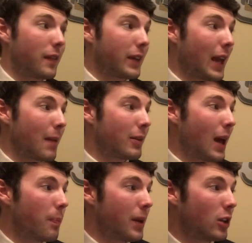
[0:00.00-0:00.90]
The game is
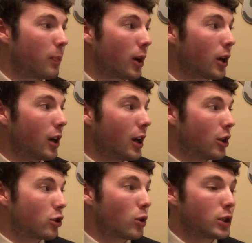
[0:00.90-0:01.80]
at Pittsburgh.
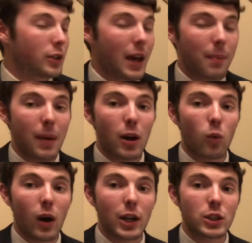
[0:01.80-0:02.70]
Georgia Tech better
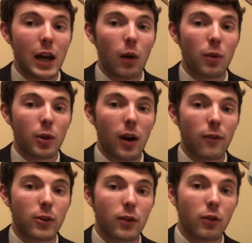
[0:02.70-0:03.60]
watch out with their
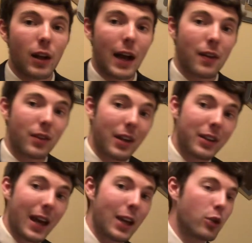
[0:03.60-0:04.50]
offensive line. This is a
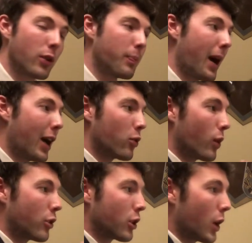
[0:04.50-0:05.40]
dangerous pass
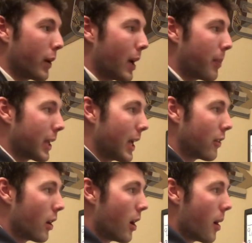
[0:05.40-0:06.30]
rush they're going up
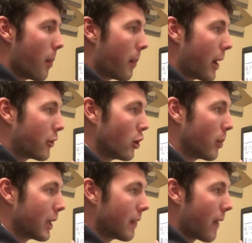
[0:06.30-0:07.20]
against. But I do
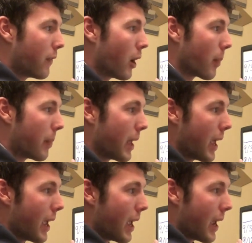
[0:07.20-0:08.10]
believe they fall to
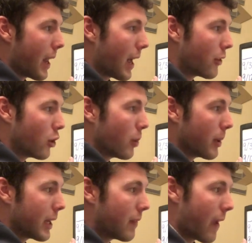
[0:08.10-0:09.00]
Pitt, and I do
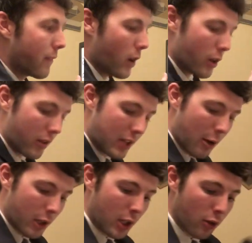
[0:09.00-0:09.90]
believe they fall to
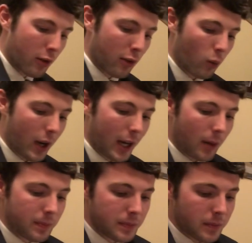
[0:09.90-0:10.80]
Syracuse as
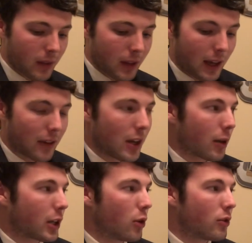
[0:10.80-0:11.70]
well. A
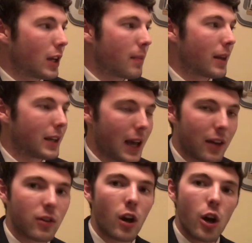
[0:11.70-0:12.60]
Syracuse team that,
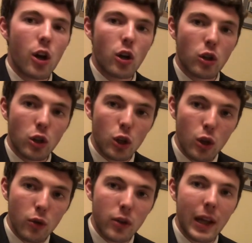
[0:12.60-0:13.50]
yes,
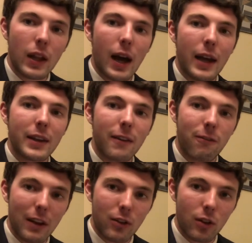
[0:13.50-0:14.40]
loses a lot
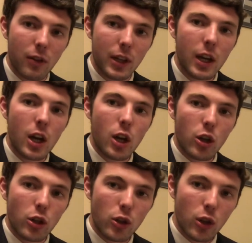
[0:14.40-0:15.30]
defensively.
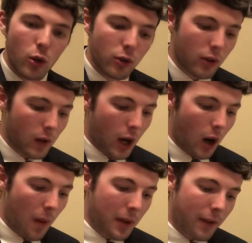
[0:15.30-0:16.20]
Loses a lot
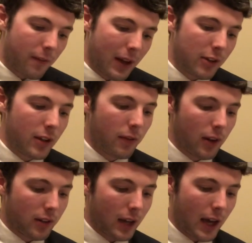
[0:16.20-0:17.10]
on the defensive
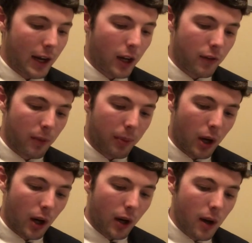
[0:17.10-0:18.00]
side of the
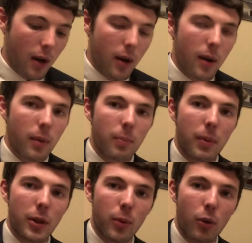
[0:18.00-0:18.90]
ball.
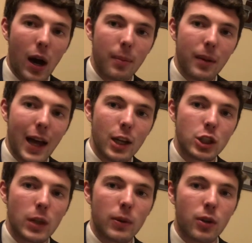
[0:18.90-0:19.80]
But their problem last
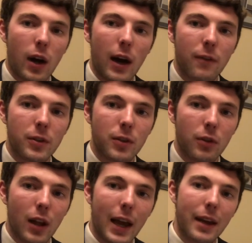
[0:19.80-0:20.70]
year was their offensive
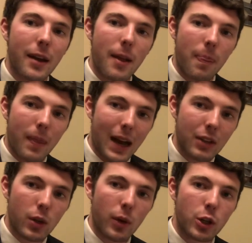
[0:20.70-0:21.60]
line. That's
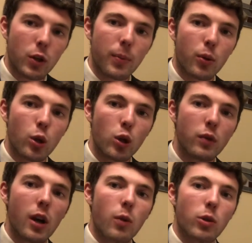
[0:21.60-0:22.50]
going to
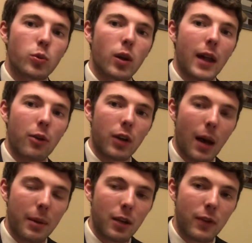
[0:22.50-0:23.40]
improve, which will allow
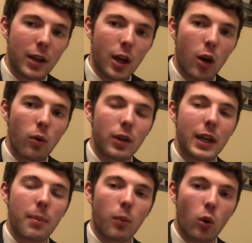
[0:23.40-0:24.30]
Tommy DeVito to
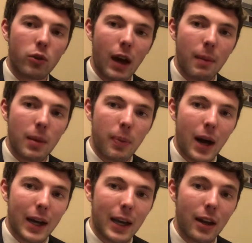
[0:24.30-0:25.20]
get more time in the
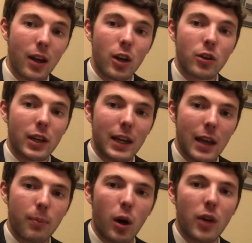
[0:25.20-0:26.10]
pocket, to
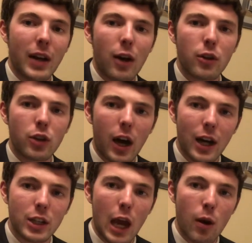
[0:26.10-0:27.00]
get balls out to
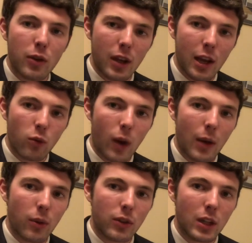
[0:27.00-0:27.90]
Taj Harris and his
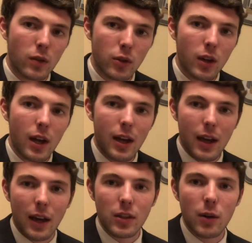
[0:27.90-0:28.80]
wide receivers,
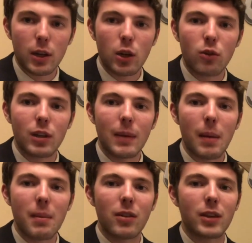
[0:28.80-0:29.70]
a Syracuse team
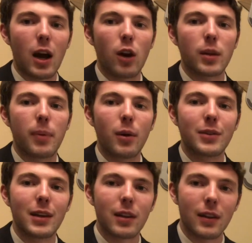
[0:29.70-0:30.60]
that missed out on the
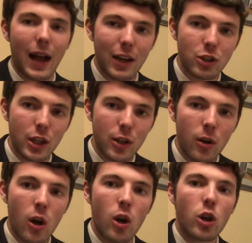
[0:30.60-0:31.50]
postseason last
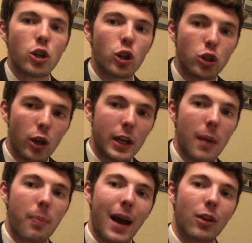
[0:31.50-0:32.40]
year should
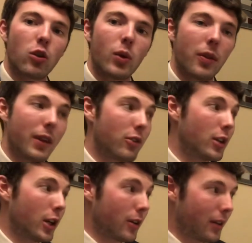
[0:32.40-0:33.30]
get back to it this
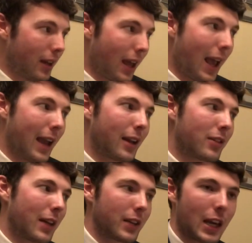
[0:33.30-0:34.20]
year, and it's
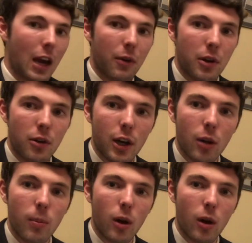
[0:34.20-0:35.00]
at the Carrier Dome.